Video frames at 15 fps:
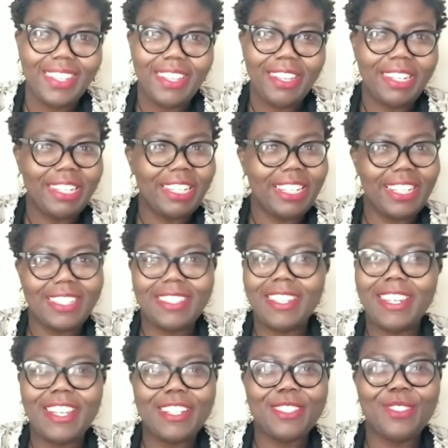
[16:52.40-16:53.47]
Nothing
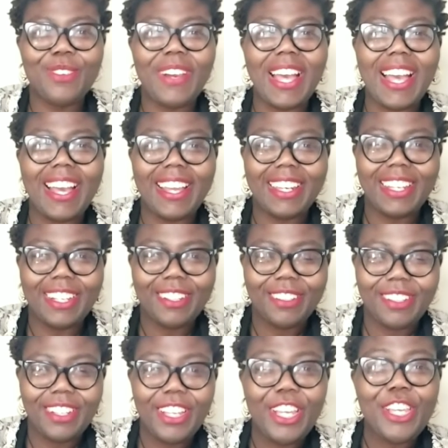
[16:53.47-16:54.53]
else to add.
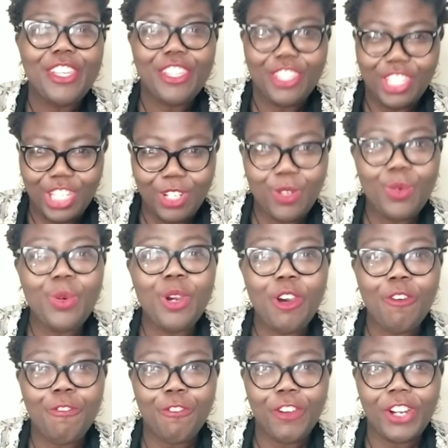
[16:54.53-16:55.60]
You
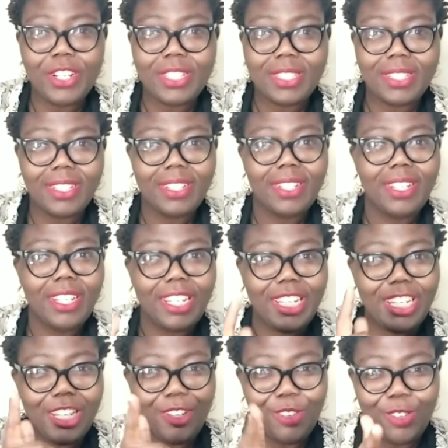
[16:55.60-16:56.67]
go first.
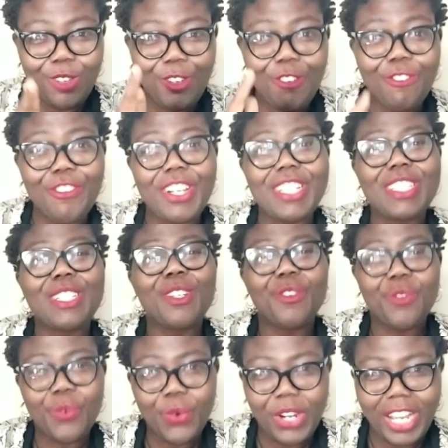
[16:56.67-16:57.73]
The universe
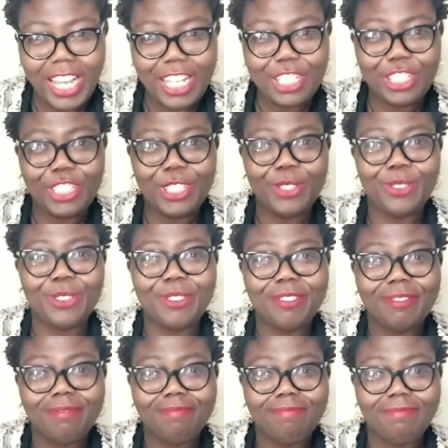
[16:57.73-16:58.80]
will catch you.
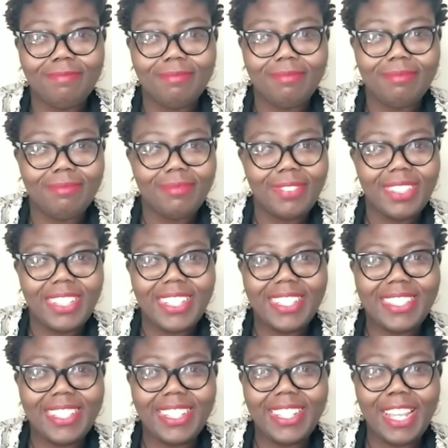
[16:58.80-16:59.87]

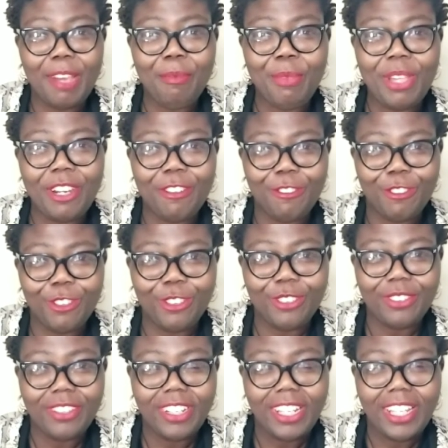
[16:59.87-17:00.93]
Isn't that
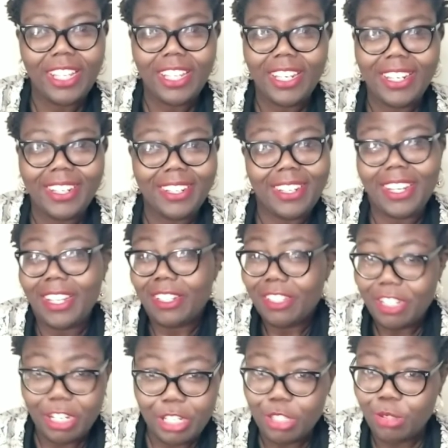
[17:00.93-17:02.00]
beautiful?
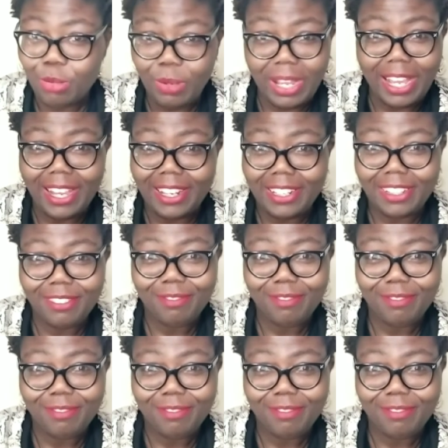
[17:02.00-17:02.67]
Nothing else to add.